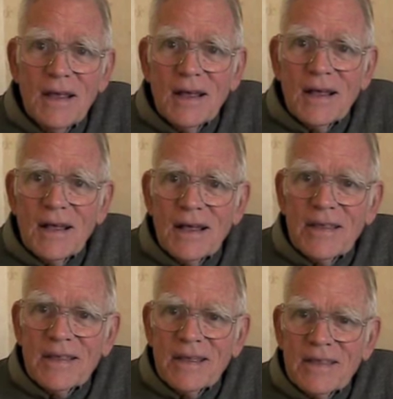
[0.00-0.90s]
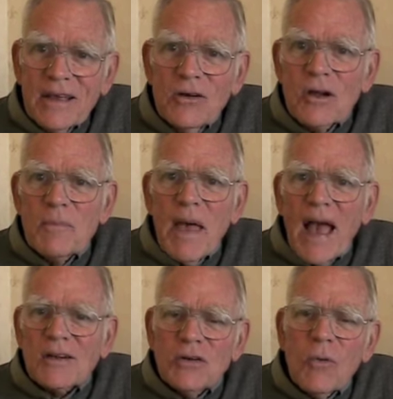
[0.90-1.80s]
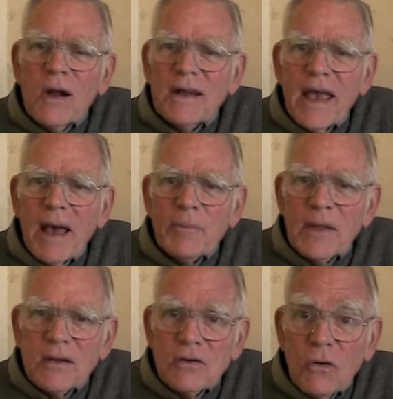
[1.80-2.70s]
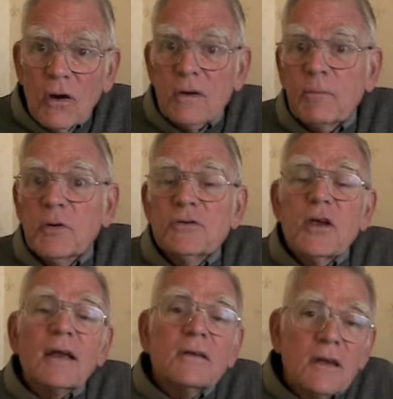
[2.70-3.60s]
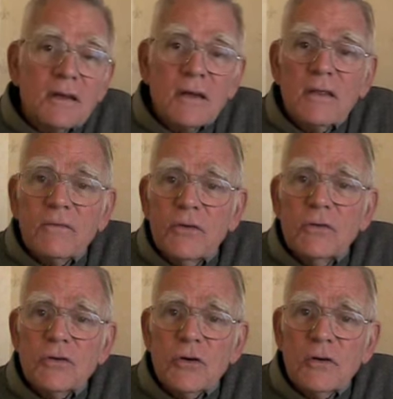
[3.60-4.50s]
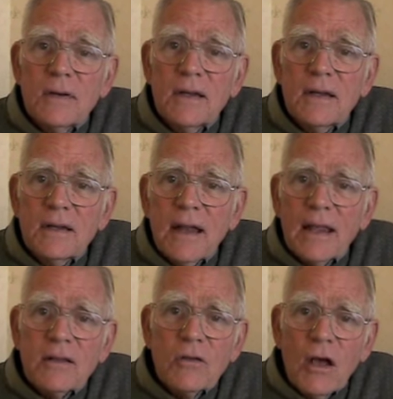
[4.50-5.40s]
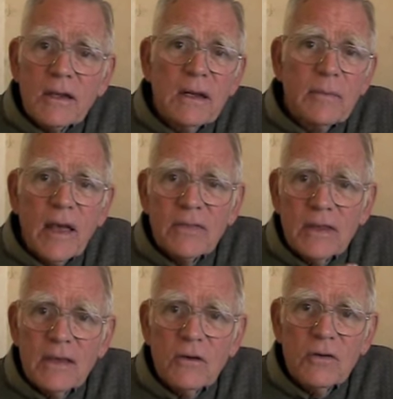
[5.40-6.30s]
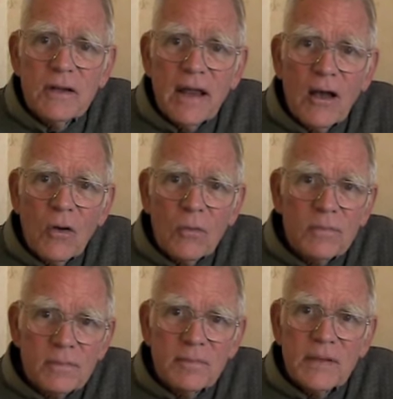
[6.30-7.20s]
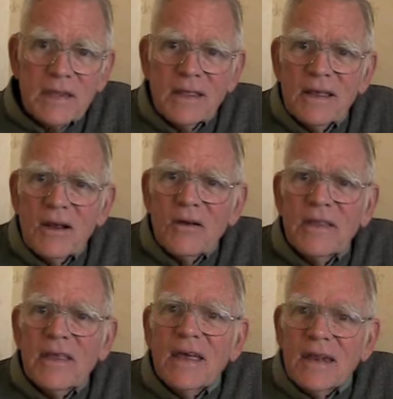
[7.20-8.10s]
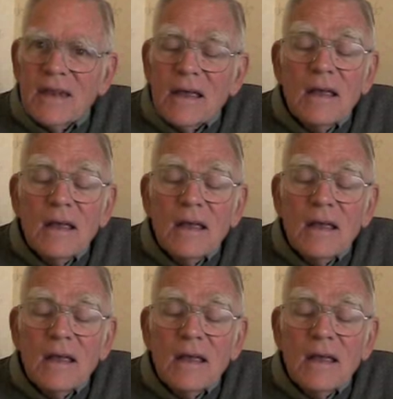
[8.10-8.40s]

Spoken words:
they look back to what happened or project into the future, not talking about the here and now, but the there and then.